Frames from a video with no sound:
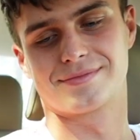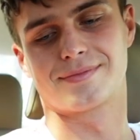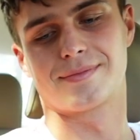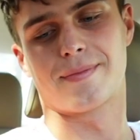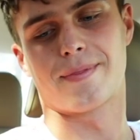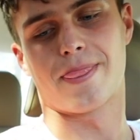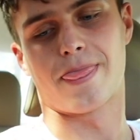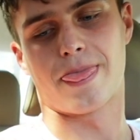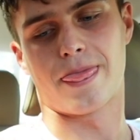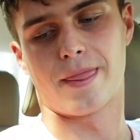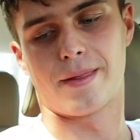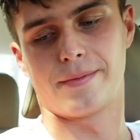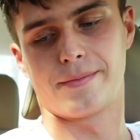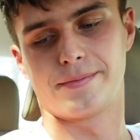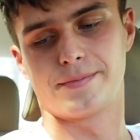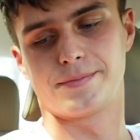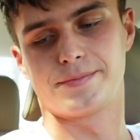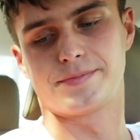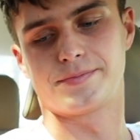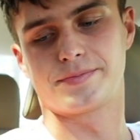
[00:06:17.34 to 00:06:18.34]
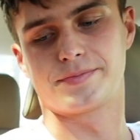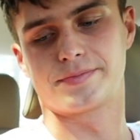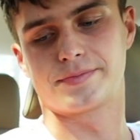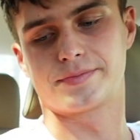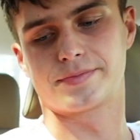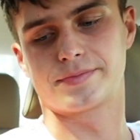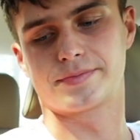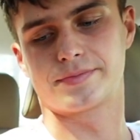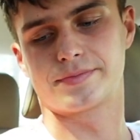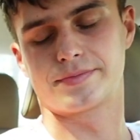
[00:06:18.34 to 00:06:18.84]

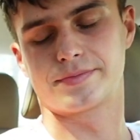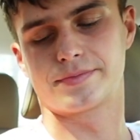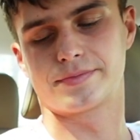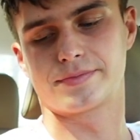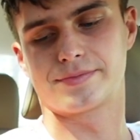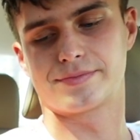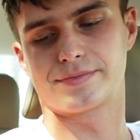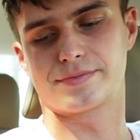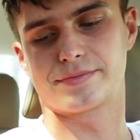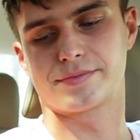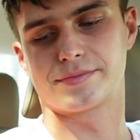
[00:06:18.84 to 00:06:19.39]
This person isn't speaking.